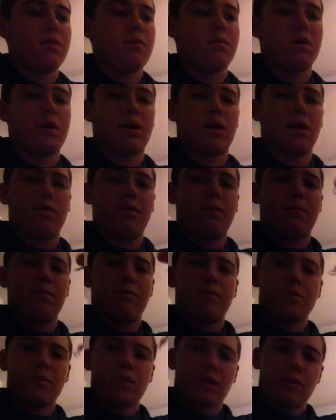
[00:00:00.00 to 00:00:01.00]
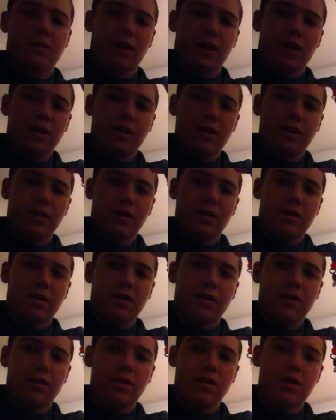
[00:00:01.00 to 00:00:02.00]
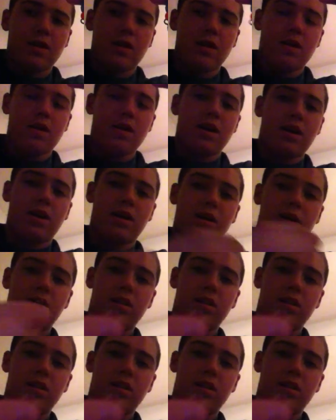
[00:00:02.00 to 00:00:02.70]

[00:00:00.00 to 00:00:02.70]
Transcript: But so I've got this, and